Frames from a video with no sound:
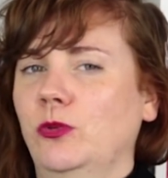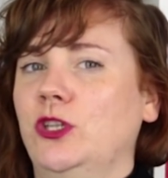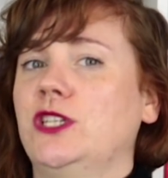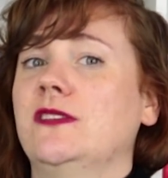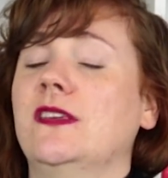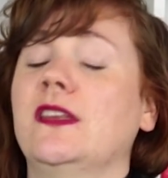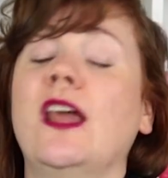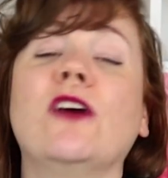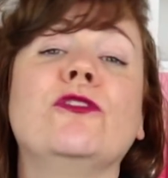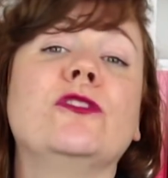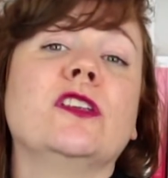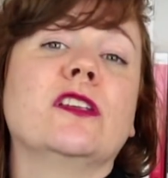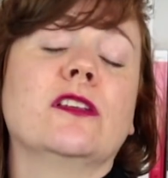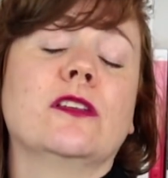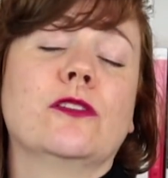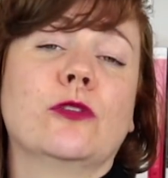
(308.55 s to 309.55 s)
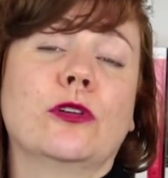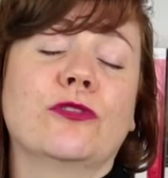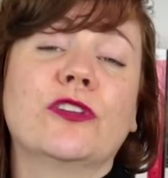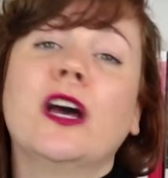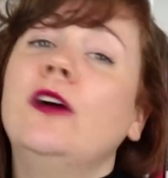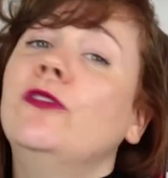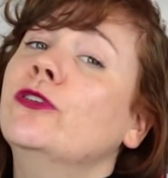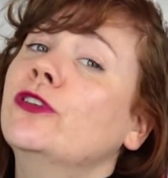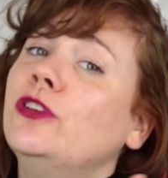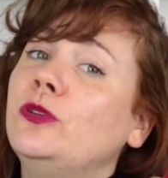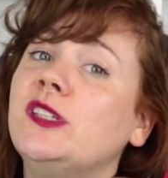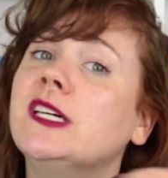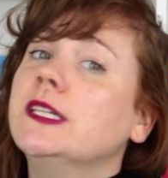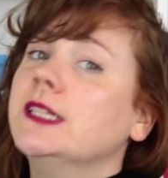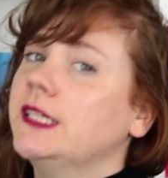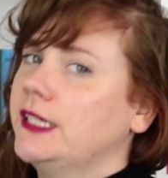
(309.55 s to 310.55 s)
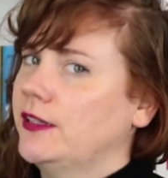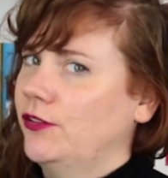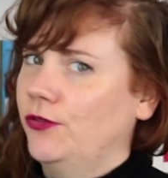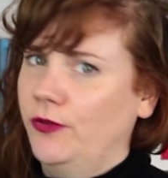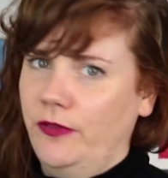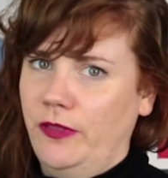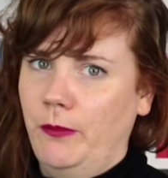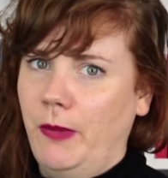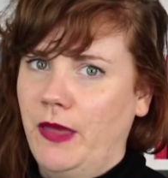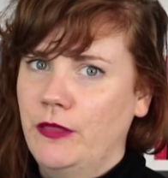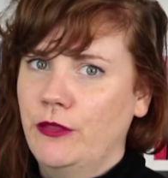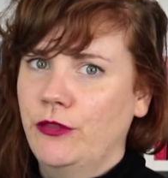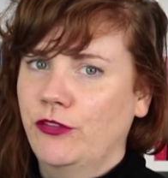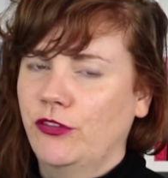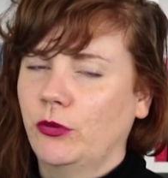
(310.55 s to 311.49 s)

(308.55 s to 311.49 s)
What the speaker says: which is enough to sort of cover utilities for the month.